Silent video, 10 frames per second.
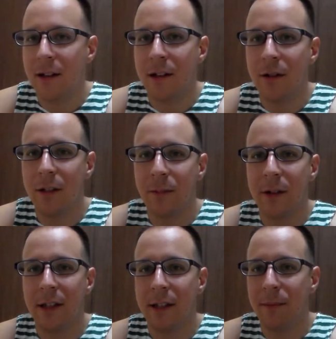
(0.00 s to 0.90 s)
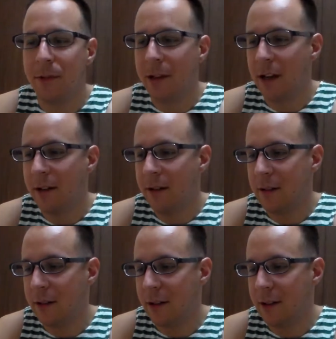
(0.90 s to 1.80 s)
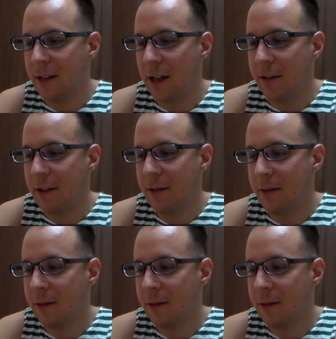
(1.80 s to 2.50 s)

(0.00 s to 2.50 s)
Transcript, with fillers: So it's pretty simple gun altogether.